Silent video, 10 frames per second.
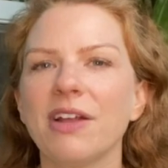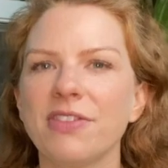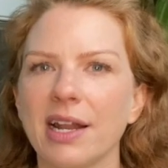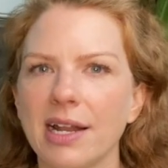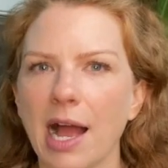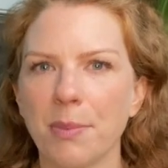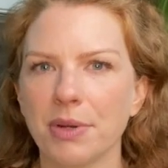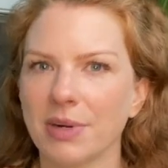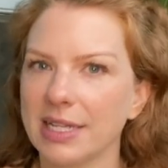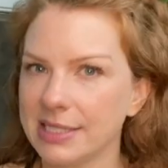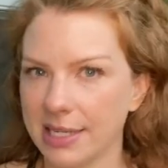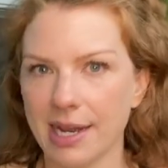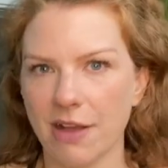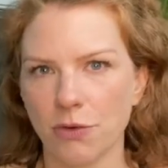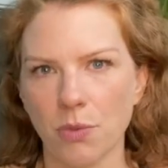if that had happened when I
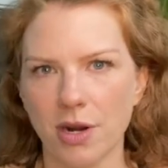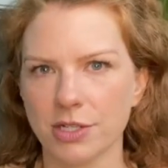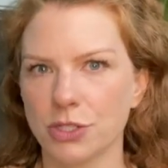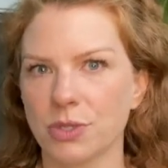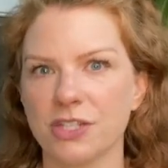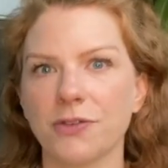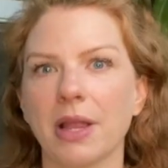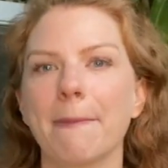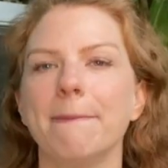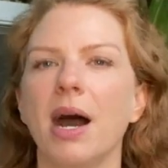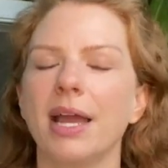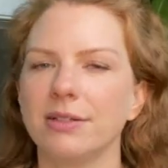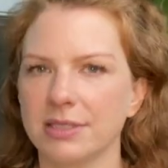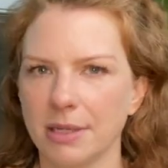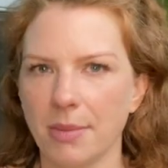didn't have a water source for like
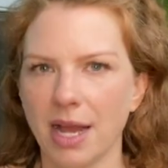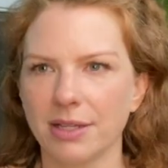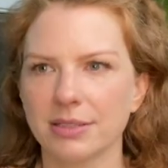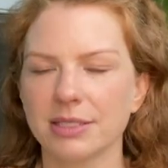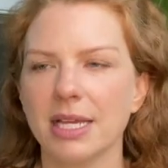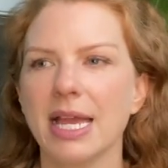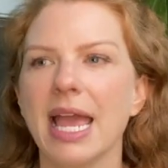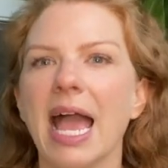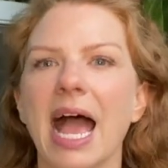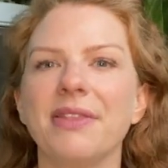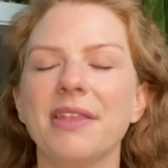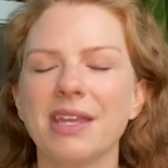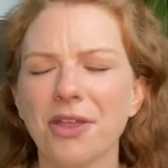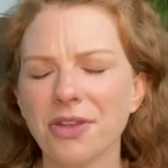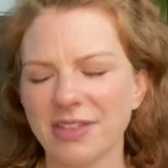miles and miles? And then
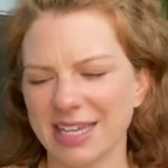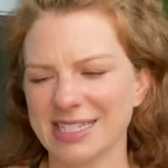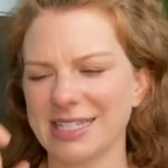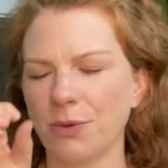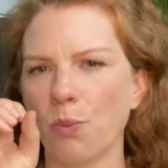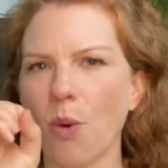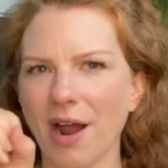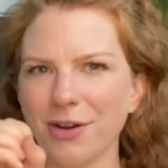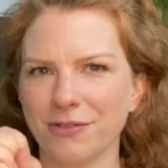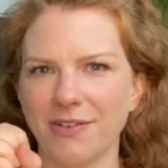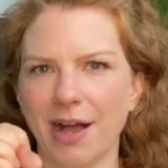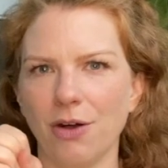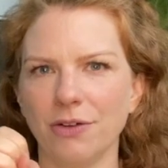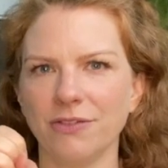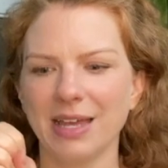the other thing is the water
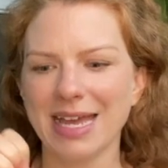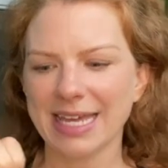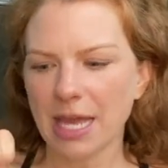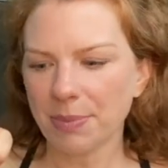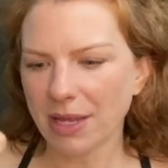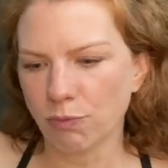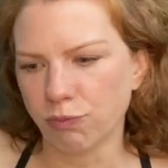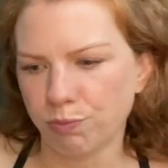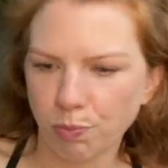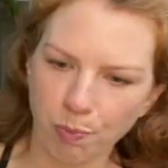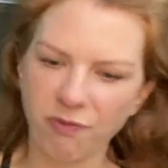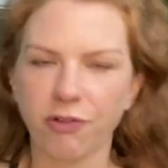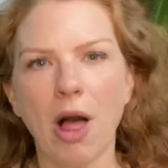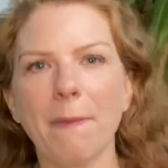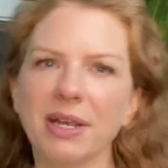valve kept like
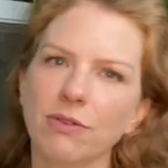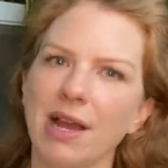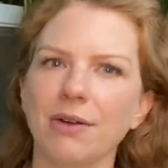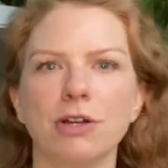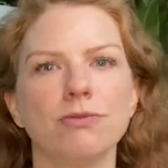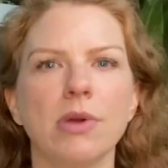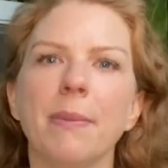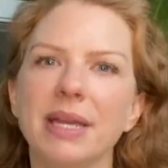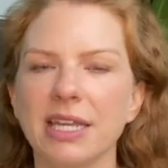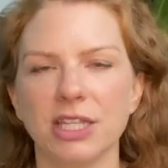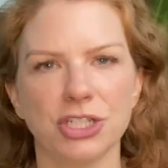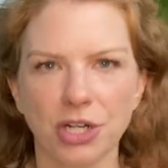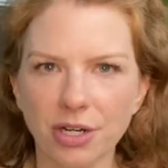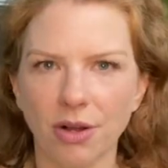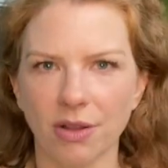flopping around and rubbing in the
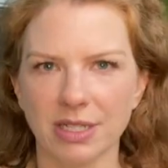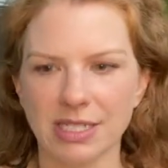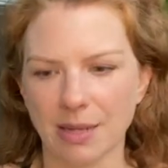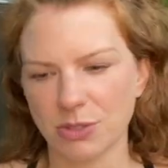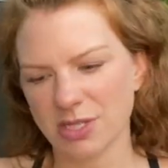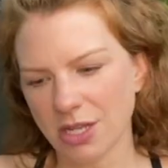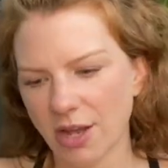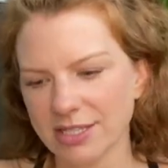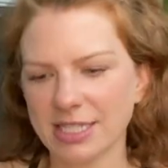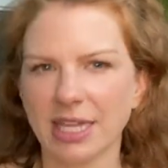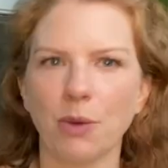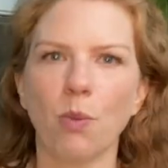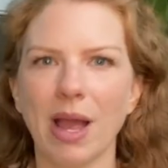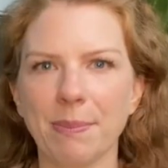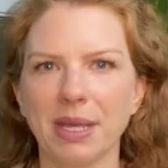dirt all the time. So I was constantly
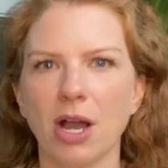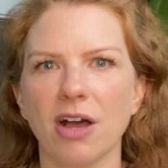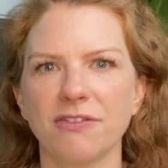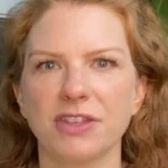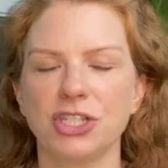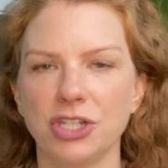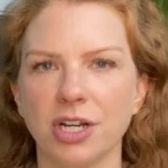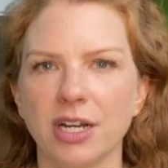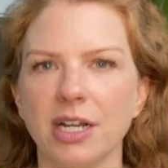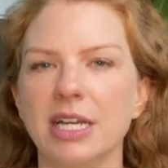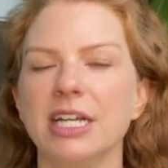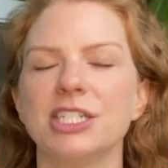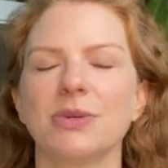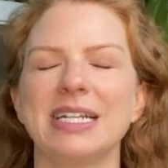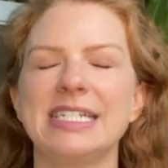like wiping off the dirt.
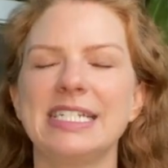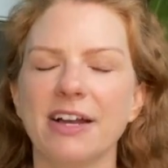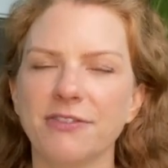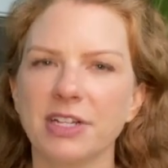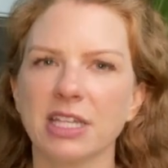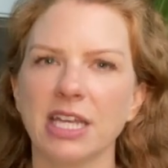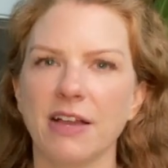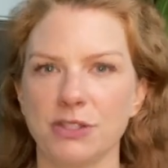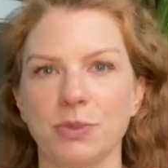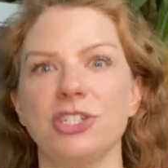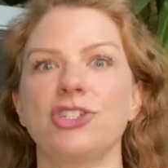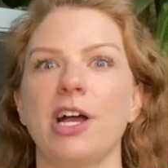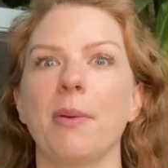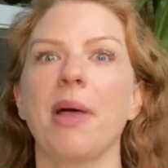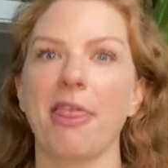So I definitely have switched
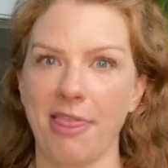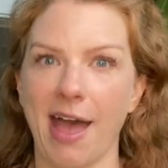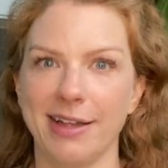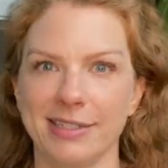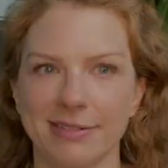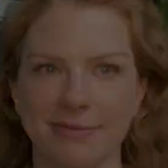up that.